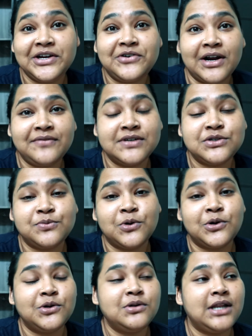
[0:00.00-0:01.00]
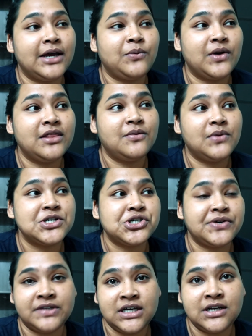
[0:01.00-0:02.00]
driver tomorrow, like whether we're
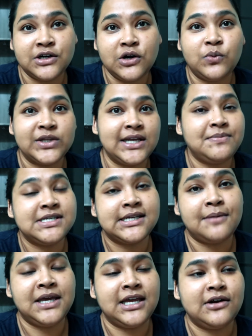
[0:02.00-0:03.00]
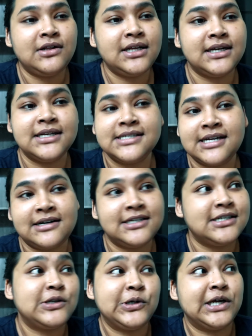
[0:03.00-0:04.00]
shifting or not, what time he's coming and all? And then Sarah
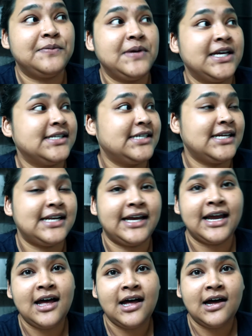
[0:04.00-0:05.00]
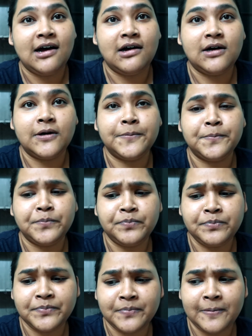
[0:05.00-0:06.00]
just looked at me and said like,
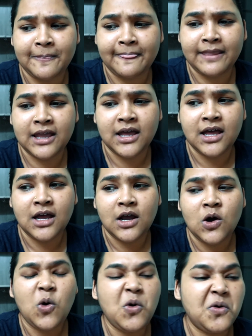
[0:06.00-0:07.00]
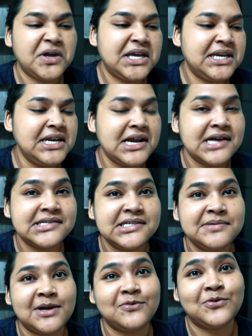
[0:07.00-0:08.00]
oh, he didn't
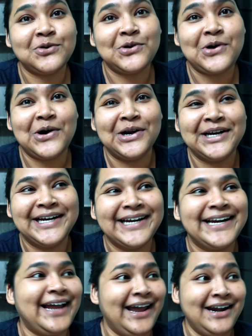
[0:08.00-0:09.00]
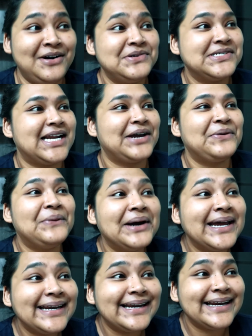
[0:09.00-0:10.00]
answer my phone call. And I was like, what?